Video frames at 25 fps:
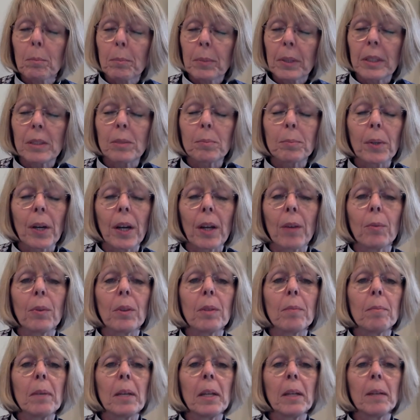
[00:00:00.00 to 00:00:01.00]
Please pray with
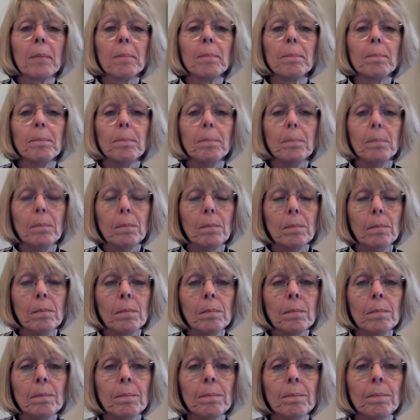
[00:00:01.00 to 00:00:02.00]

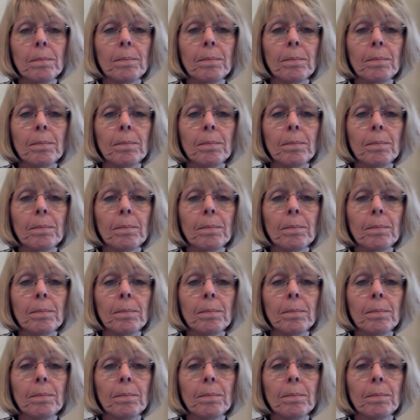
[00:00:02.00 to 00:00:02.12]
me.